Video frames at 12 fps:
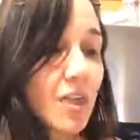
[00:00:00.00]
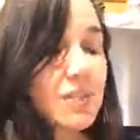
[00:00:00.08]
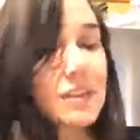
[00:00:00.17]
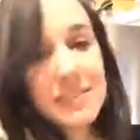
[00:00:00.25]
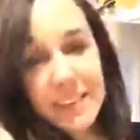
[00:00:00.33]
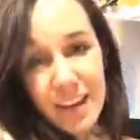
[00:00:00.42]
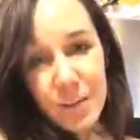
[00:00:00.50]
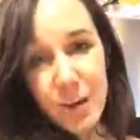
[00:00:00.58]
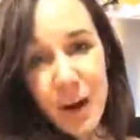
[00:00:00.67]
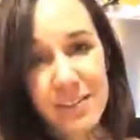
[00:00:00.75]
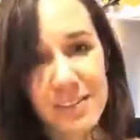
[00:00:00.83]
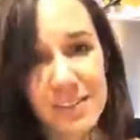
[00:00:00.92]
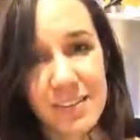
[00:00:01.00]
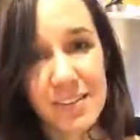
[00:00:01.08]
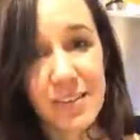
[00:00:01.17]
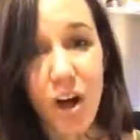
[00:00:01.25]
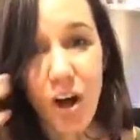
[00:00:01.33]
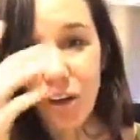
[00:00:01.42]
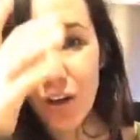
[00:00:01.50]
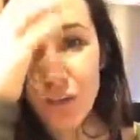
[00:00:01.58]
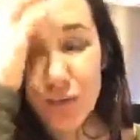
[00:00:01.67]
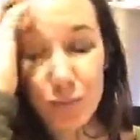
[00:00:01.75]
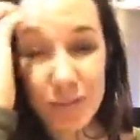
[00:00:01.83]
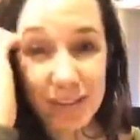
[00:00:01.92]
these sale prices, this is all
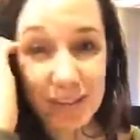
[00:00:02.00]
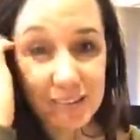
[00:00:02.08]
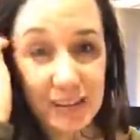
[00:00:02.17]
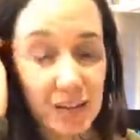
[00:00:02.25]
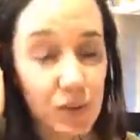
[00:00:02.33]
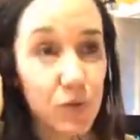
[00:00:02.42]
good through the 16th.